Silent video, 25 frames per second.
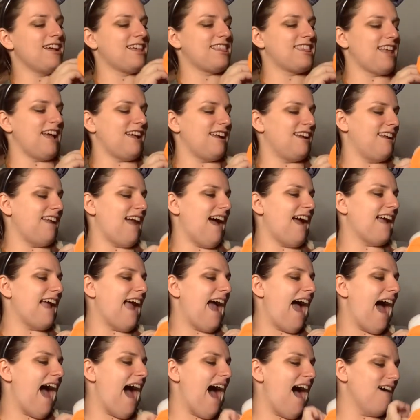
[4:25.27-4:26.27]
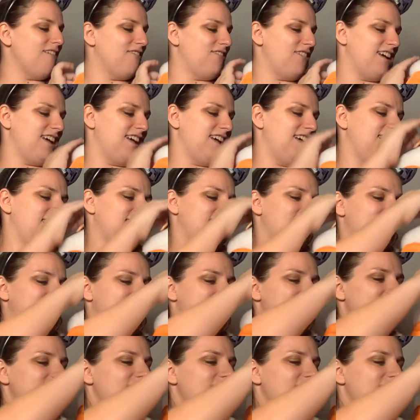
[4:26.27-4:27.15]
excited I have it.